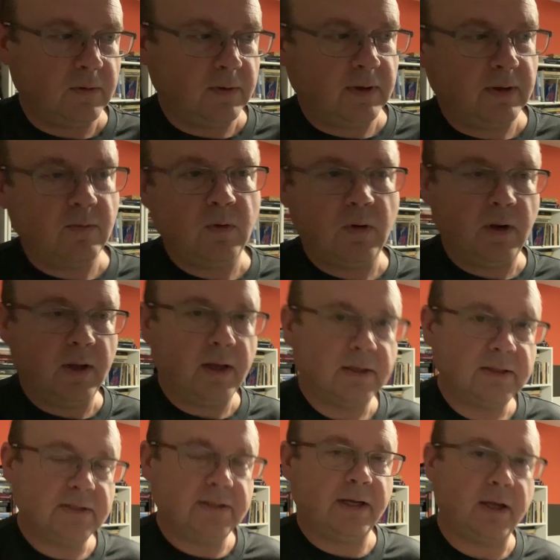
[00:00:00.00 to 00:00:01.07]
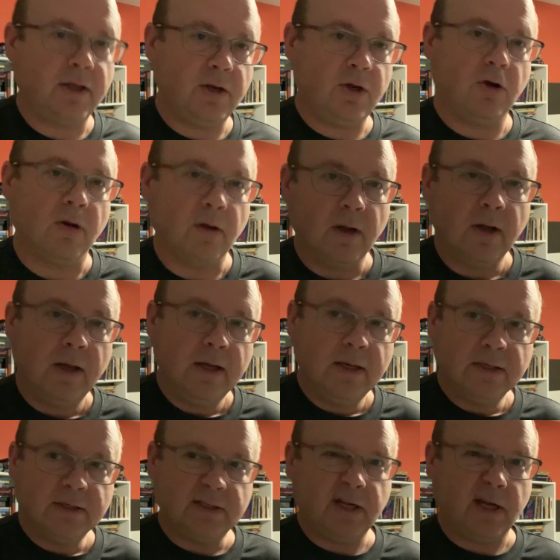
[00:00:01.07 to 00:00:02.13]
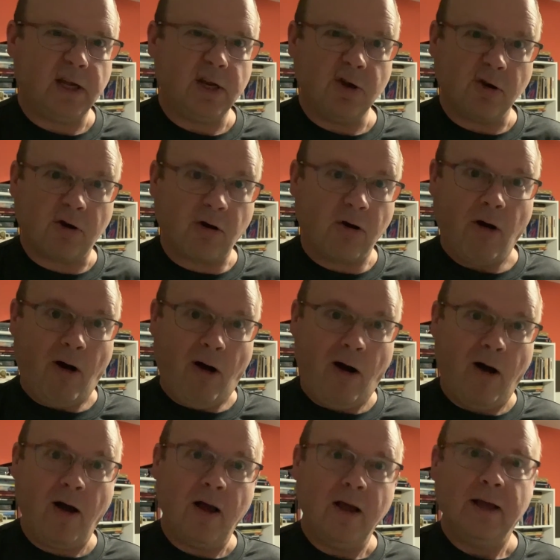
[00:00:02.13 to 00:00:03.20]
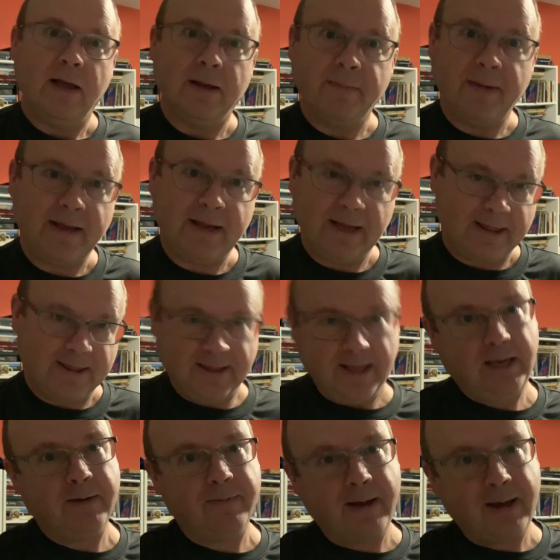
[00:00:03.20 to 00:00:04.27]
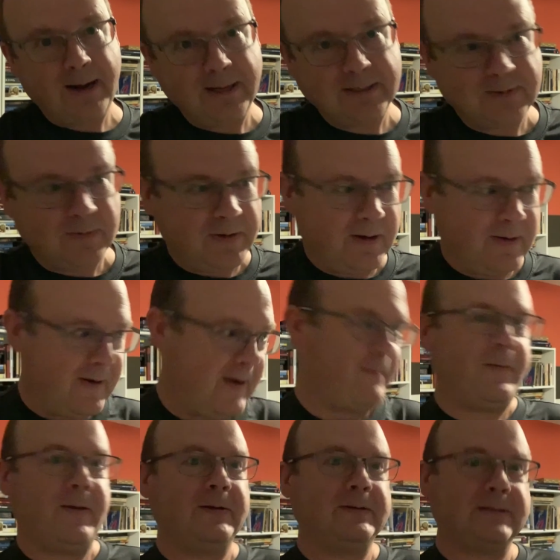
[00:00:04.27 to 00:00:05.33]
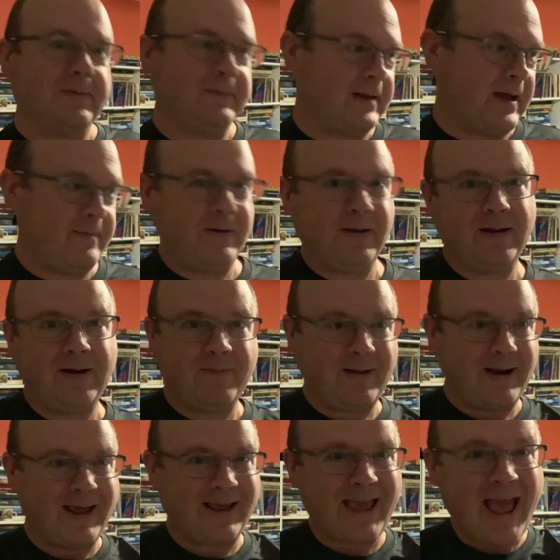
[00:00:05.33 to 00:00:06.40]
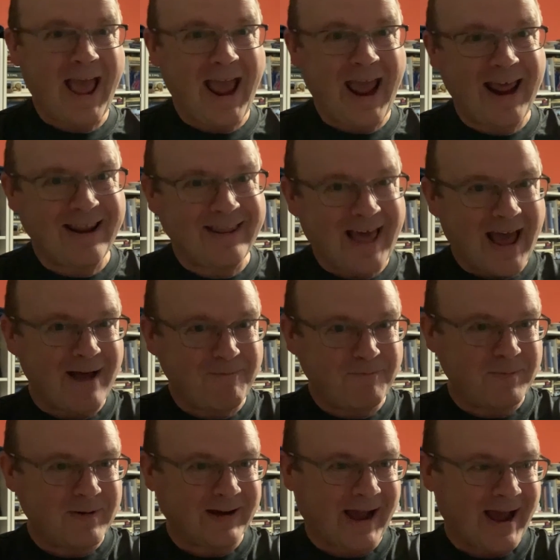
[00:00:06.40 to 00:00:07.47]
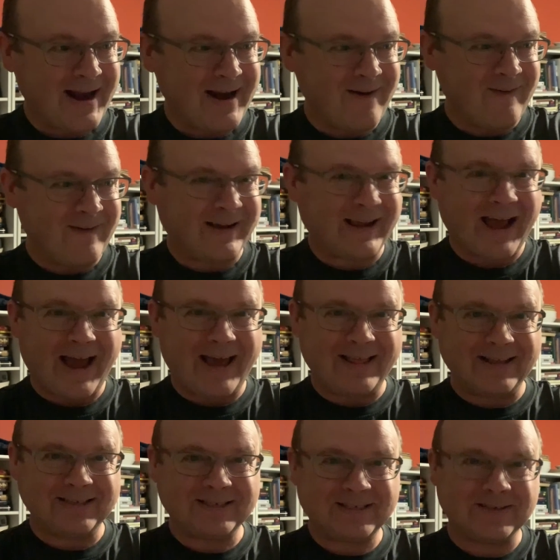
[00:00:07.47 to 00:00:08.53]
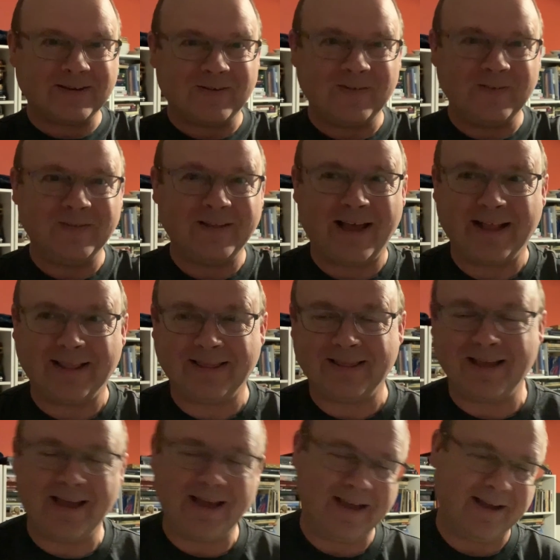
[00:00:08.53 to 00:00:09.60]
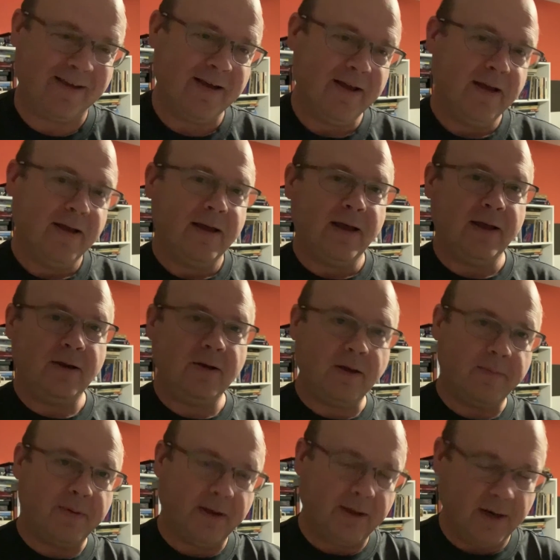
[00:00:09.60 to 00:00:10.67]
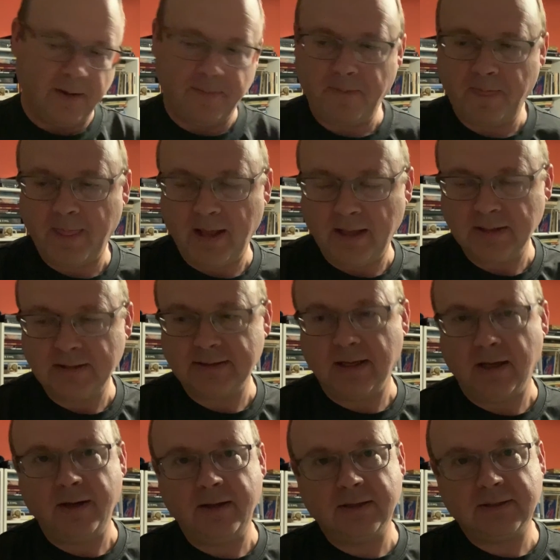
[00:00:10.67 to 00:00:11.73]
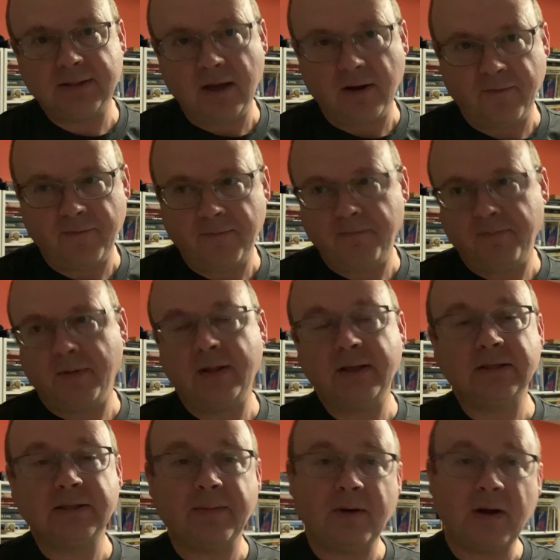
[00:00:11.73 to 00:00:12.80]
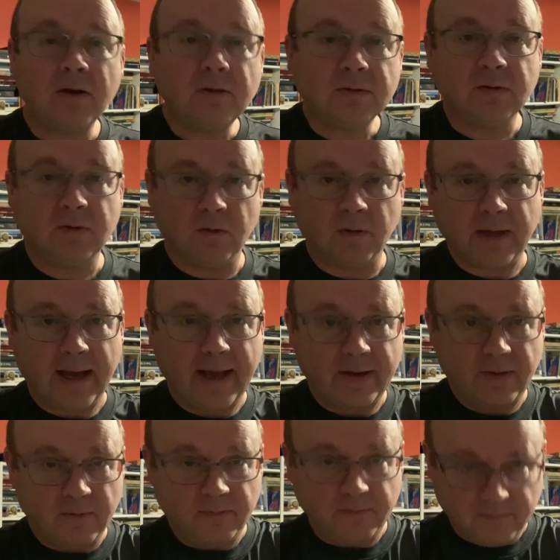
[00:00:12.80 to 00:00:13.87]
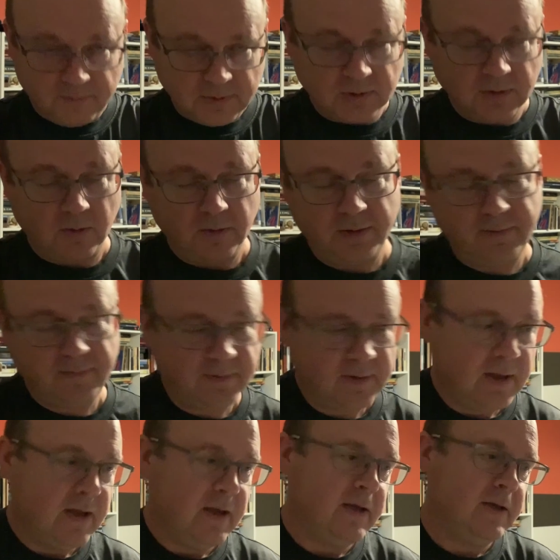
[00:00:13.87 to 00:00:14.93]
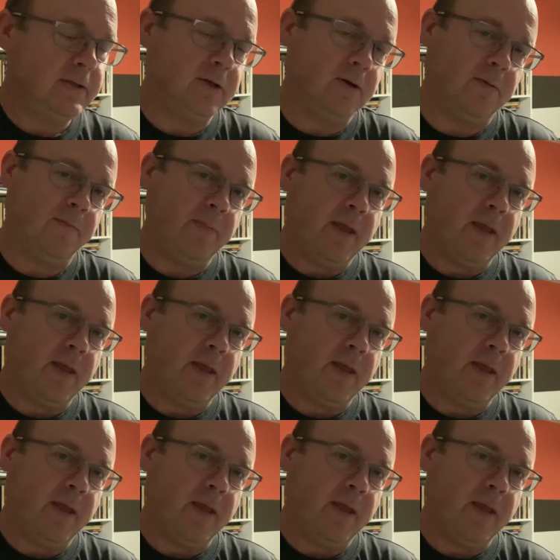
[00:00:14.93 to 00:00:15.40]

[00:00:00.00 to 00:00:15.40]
will stick in your craw and make you think about it. So when you're out there sometime, you're going to be like, hey, that book, I know a guy that sold that thing. And you can pick it up and sell it yourself. And then someone else will know a guy who sold it. So